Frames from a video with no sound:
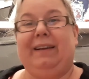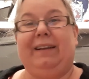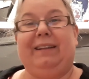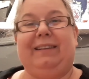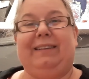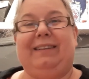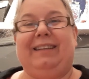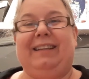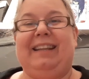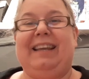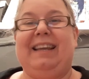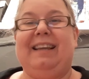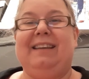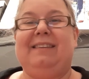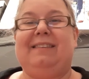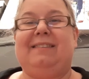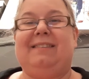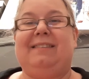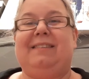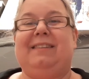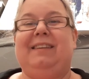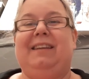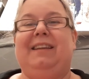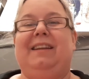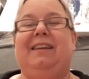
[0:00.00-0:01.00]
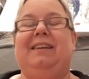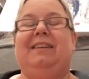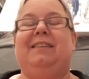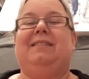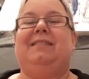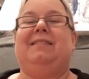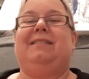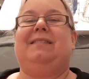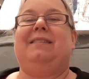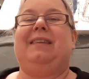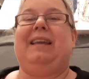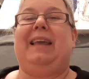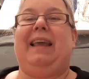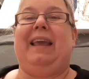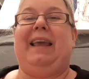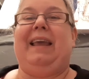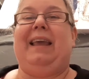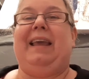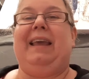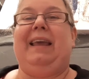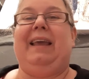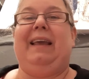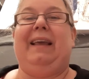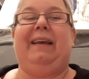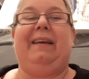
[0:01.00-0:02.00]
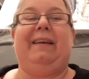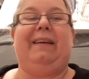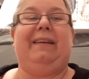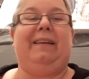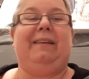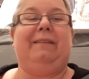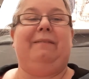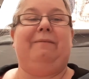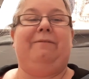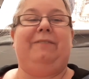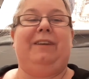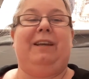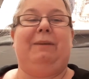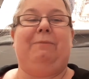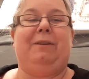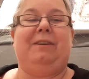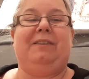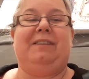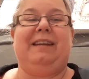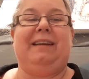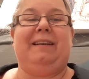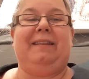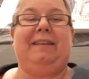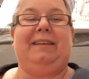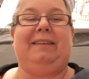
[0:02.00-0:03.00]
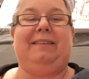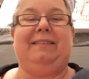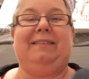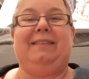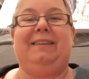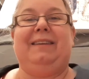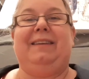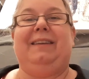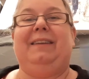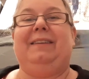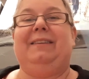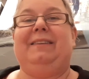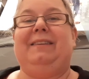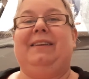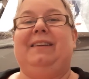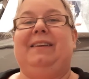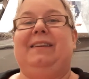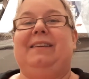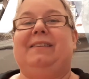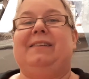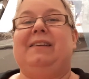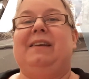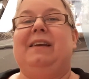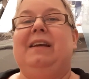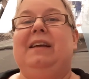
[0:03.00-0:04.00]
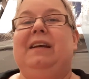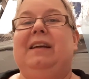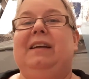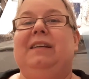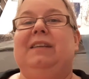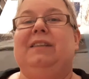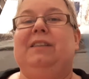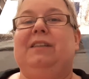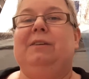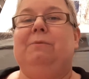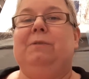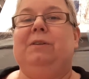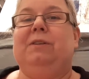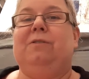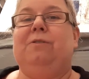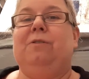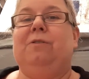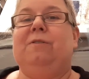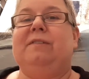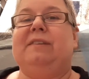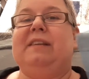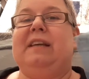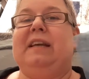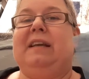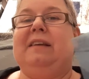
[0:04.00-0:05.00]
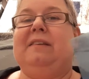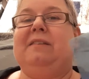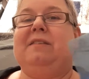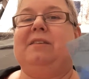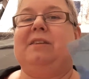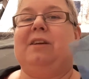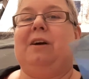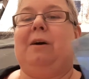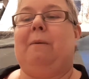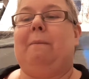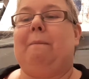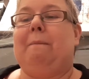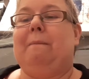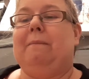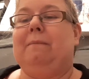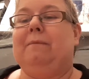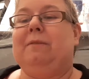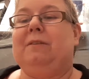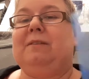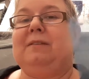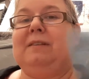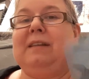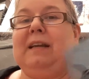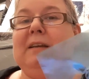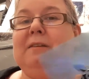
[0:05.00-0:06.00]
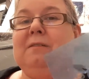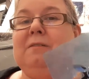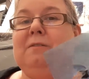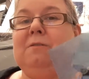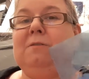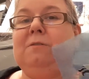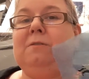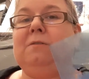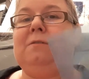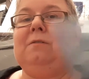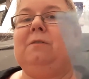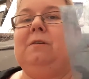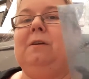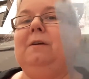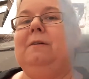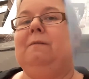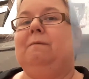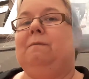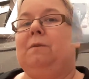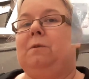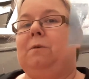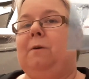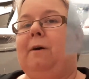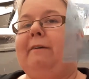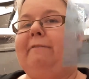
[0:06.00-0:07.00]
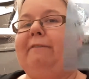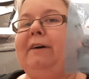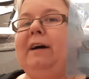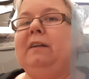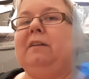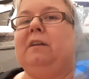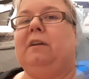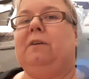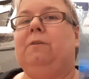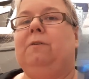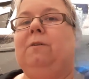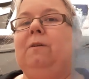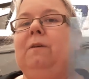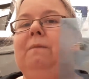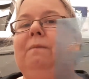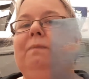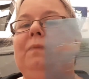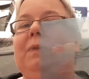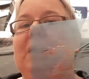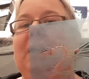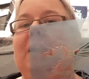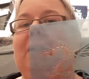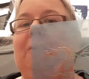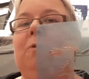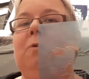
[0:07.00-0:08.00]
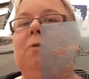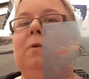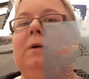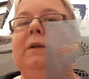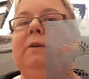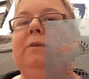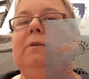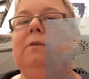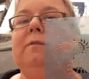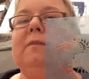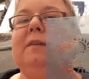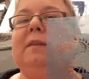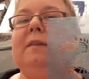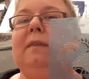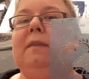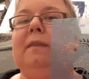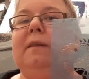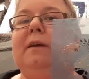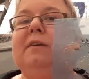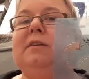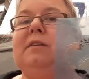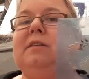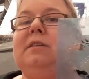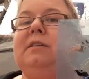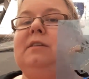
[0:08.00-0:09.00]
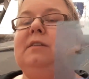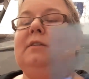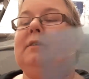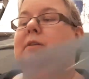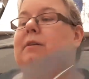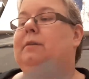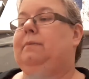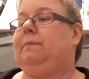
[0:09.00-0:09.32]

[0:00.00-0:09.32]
Today's series, February Gelli, she was using some stencils, so I've had a go at using this.